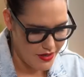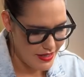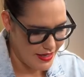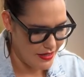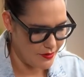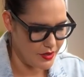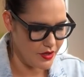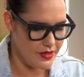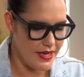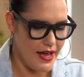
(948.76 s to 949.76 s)
Okay, I'm
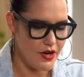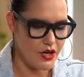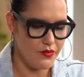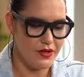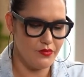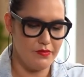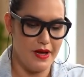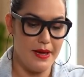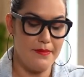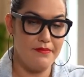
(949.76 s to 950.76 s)
going to now go in with my